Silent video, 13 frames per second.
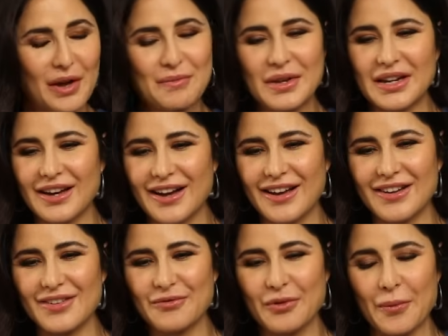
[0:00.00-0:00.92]
I mean,
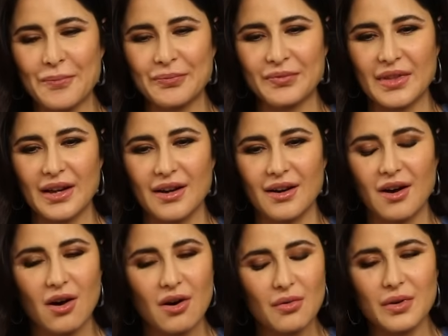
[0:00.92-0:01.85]
I've
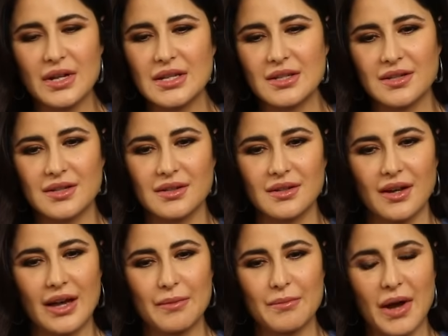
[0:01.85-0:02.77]
always
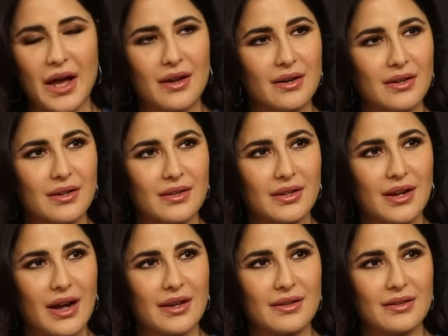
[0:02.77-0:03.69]
admired the
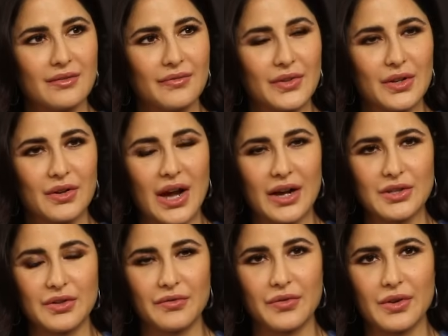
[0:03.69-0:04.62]
kind of, you know,
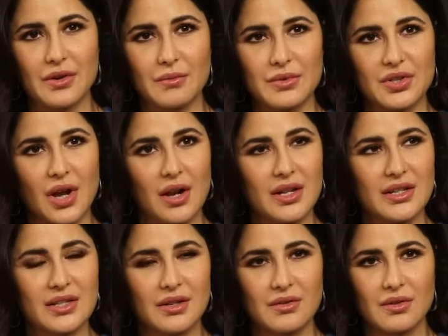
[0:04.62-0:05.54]
action film,
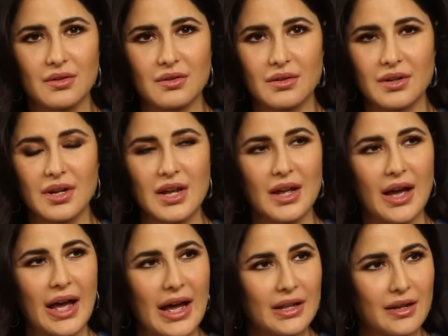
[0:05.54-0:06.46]
Charlize Theron,
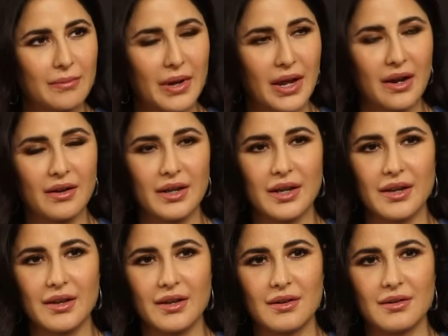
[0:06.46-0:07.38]
Halle
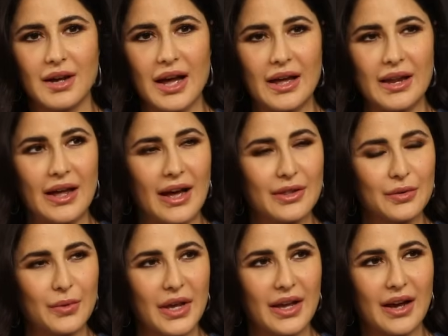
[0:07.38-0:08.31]
Berry, you know, Anne
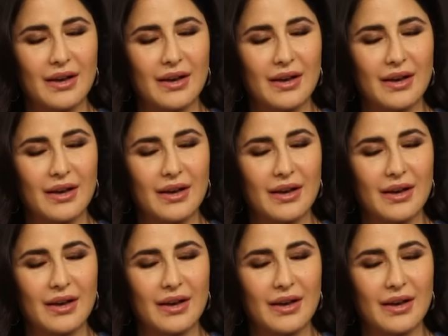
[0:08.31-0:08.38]
Hathaway.